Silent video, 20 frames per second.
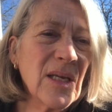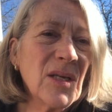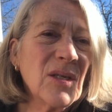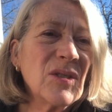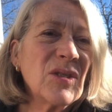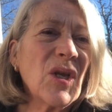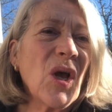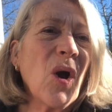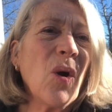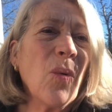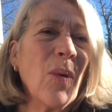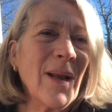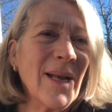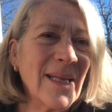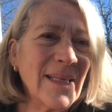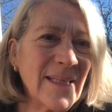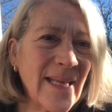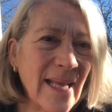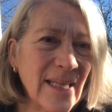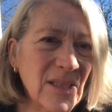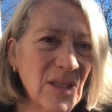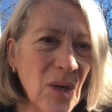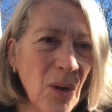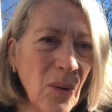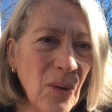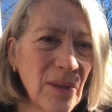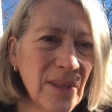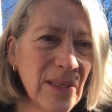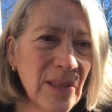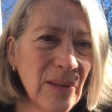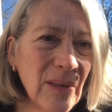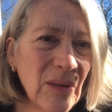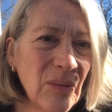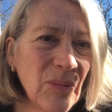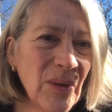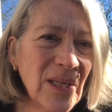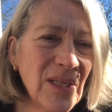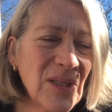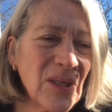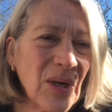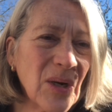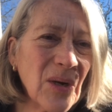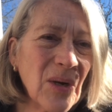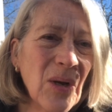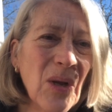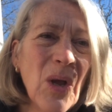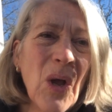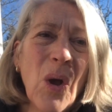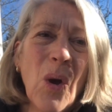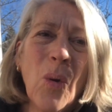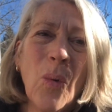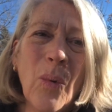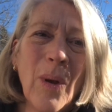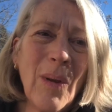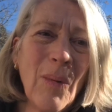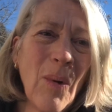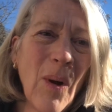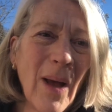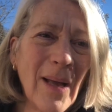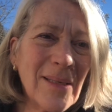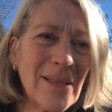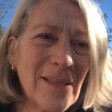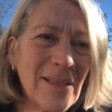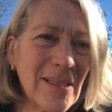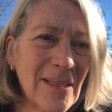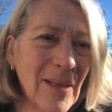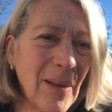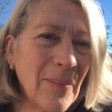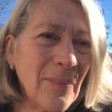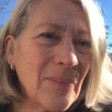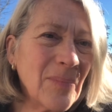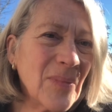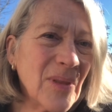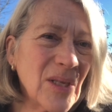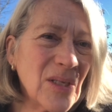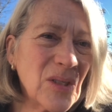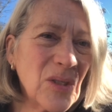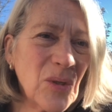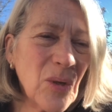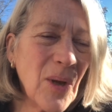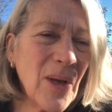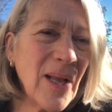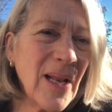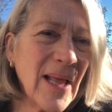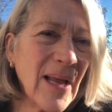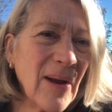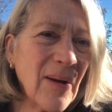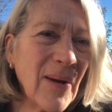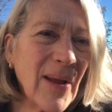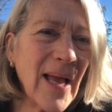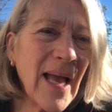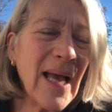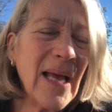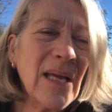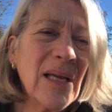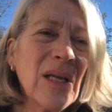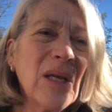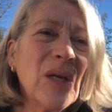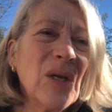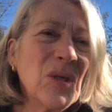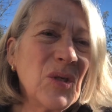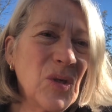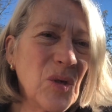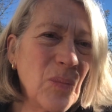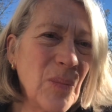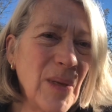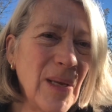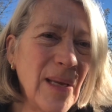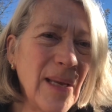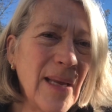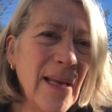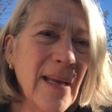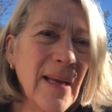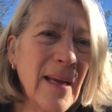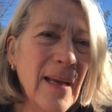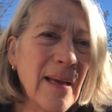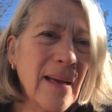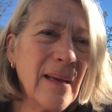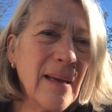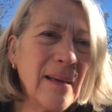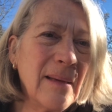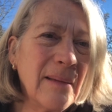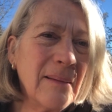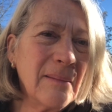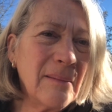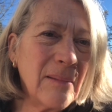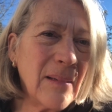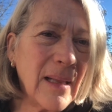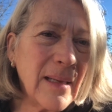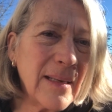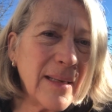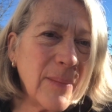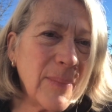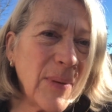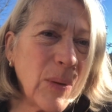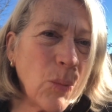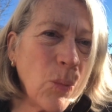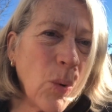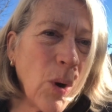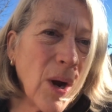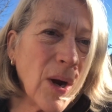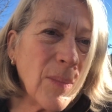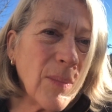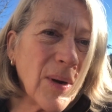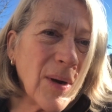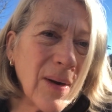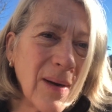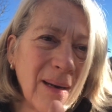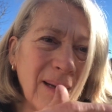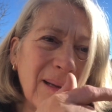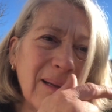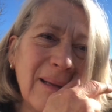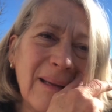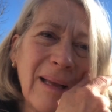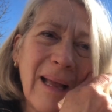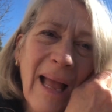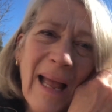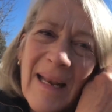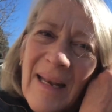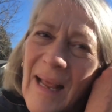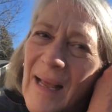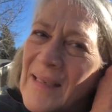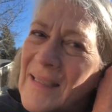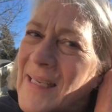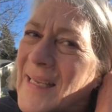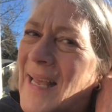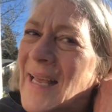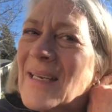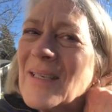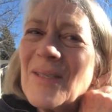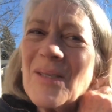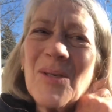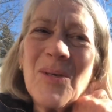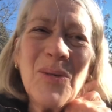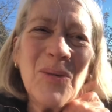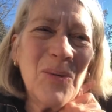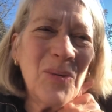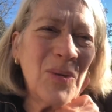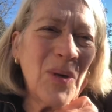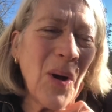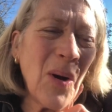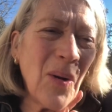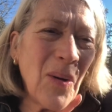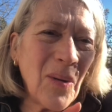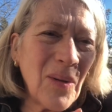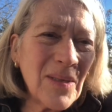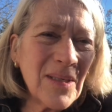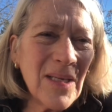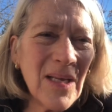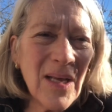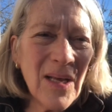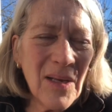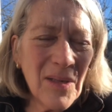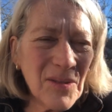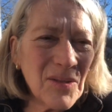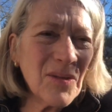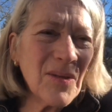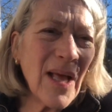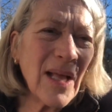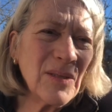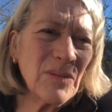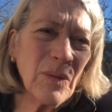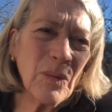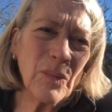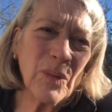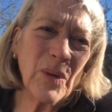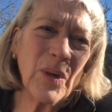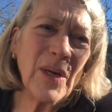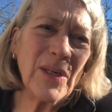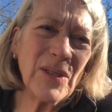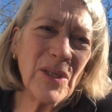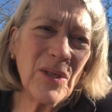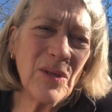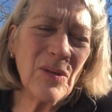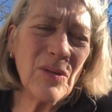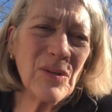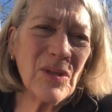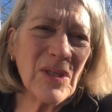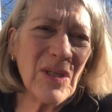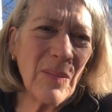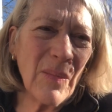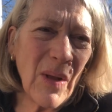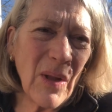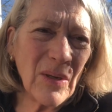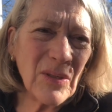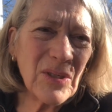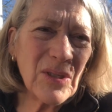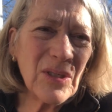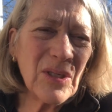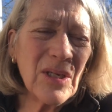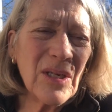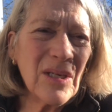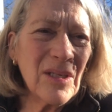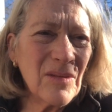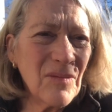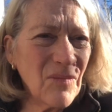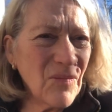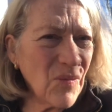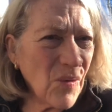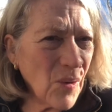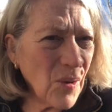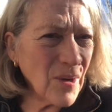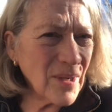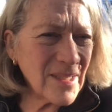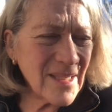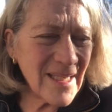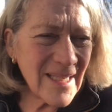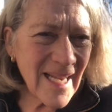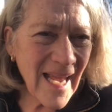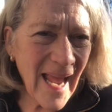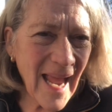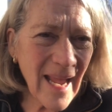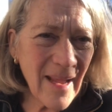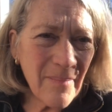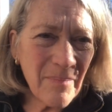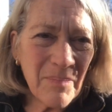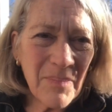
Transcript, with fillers: So when it gets cold here in winter, we want some the soil area to be a little bit warmer and not to get too cold. So that's what we're going to use the mulch for today.